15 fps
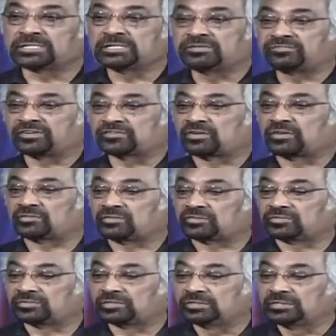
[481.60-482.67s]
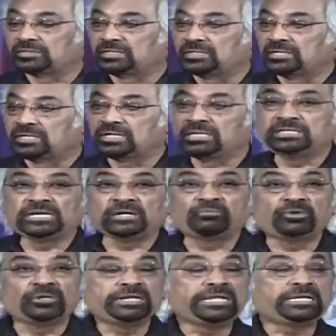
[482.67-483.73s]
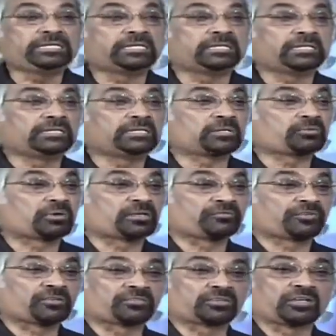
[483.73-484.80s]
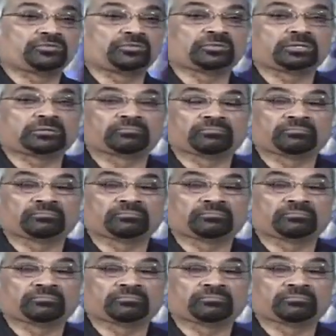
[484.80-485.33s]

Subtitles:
and infrastructures India would need in the 21st century.